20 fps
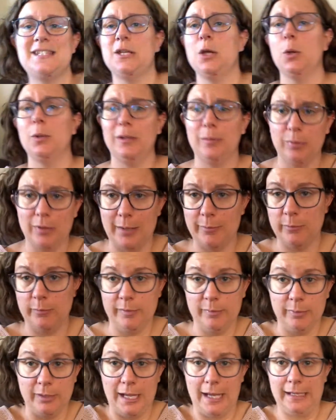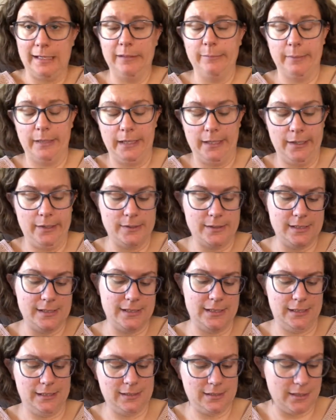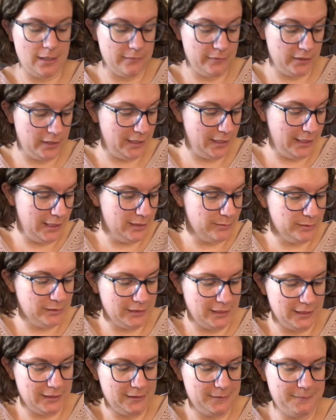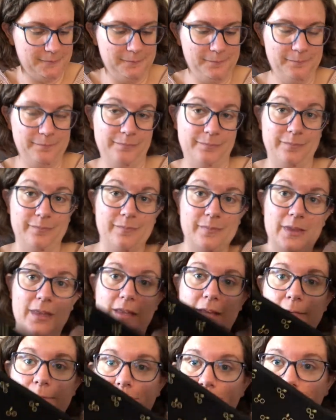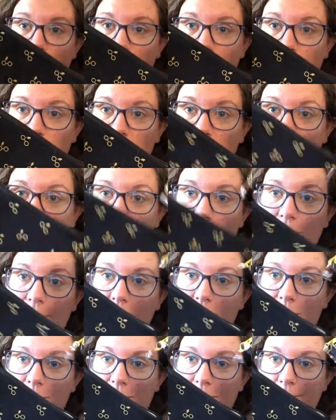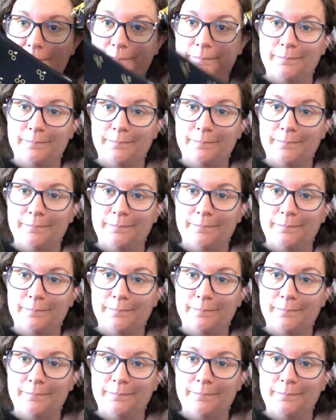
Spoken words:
the only problem with black in my house is it gets covered in animal hair. So I got those.